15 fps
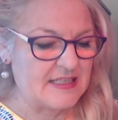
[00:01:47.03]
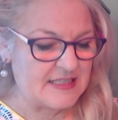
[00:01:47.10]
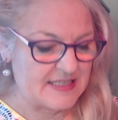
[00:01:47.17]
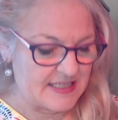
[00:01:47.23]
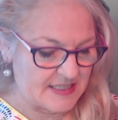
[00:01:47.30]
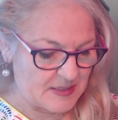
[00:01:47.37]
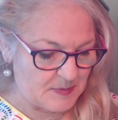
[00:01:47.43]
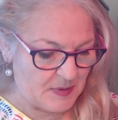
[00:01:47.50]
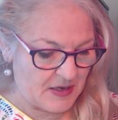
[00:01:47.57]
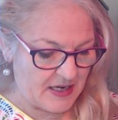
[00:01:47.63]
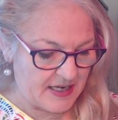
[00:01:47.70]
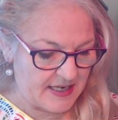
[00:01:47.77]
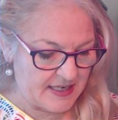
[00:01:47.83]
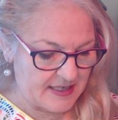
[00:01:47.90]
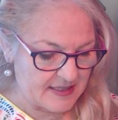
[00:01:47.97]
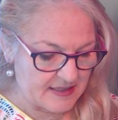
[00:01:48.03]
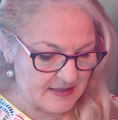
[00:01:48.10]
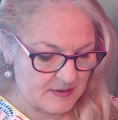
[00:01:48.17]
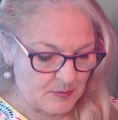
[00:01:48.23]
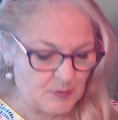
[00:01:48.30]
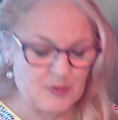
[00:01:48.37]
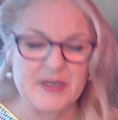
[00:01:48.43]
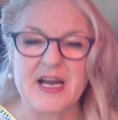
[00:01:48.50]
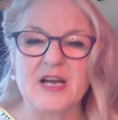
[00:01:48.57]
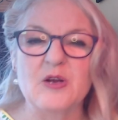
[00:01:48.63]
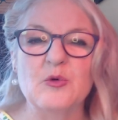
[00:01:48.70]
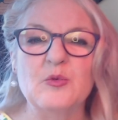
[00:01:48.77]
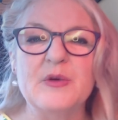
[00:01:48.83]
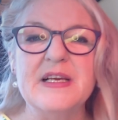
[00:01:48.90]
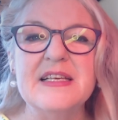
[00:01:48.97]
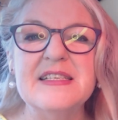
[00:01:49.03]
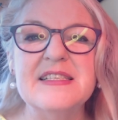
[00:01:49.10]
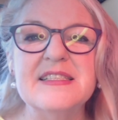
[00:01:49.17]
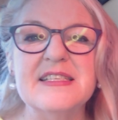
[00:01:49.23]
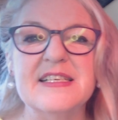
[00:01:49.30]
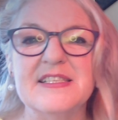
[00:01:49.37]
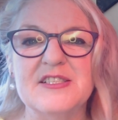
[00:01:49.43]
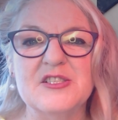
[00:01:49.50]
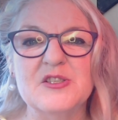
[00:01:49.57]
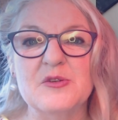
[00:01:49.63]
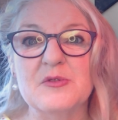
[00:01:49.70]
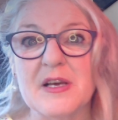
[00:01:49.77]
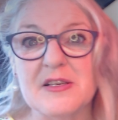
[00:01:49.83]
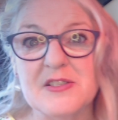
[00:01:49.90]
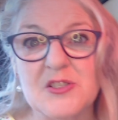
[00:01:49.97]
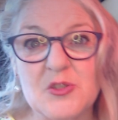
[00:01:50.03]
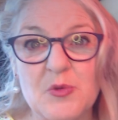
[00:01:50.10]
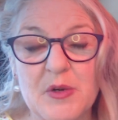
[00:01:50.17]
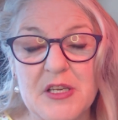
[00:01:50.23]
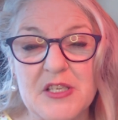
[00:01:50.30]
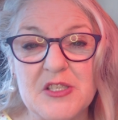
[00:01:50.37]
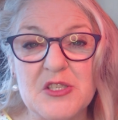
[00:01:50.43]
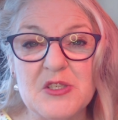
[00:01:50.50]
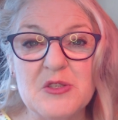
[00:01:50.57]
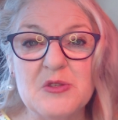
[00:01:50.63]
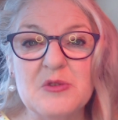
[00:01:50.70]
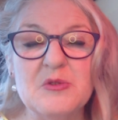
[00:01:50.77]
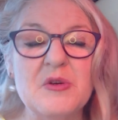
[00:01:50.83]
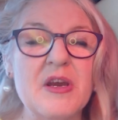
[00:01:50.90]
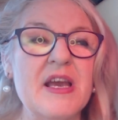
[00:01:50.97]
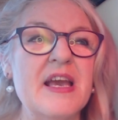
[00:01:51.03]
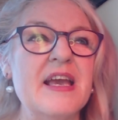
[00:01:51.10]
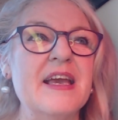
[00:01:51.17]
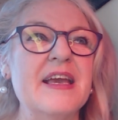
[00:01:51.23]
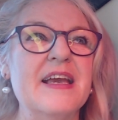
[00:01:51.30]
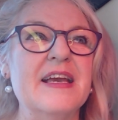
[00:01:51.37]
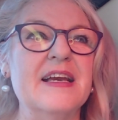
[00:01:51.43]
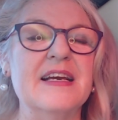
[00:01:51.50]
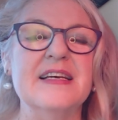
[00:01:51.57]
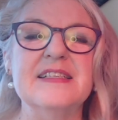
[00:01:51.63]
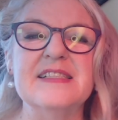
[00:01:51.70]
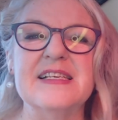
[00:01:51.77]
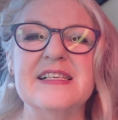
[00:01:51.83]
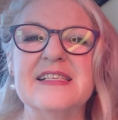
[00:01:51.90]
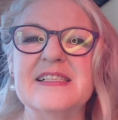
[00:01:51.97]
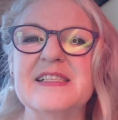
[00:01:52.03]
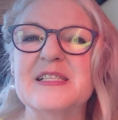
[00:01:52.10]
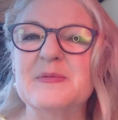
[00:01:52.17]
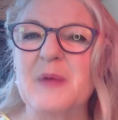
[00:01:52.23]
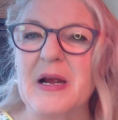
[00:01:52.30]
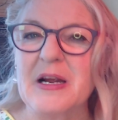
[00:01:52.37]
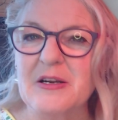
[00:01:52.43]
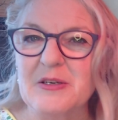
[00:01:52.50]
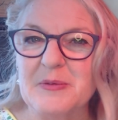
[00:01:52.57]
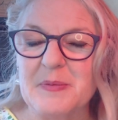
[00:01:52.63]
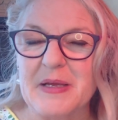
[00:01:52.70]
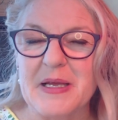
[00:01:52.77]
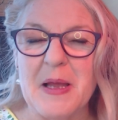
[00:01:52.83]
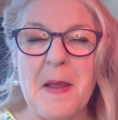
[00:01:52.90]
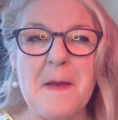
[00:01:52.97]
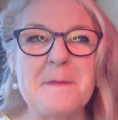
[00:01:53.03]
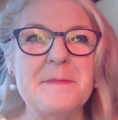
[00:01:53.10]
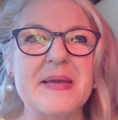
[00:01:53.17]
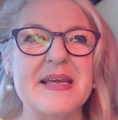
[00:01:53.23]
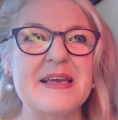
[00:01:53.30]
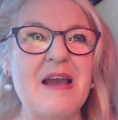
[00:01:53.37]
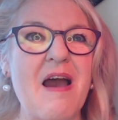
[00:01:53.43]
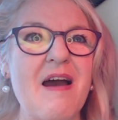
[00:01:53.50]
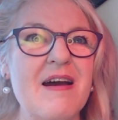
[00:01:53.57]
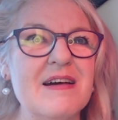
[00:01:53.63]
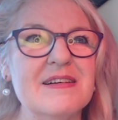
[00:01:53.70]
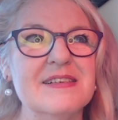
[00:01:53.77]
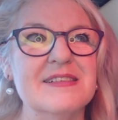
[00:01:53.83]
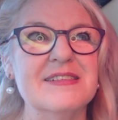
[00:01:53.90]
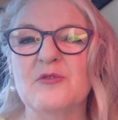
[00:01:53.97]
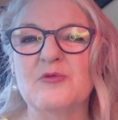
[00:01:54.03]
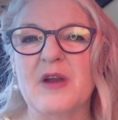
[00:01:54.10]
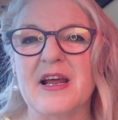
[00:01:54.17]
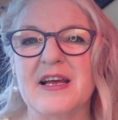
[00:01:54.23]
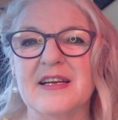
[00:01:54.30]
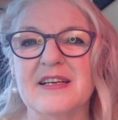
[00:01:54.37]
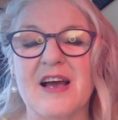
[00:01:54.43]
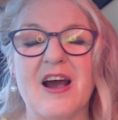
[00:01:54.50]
it's by Brianna Wiest. It's 2022, and it inspired me because I read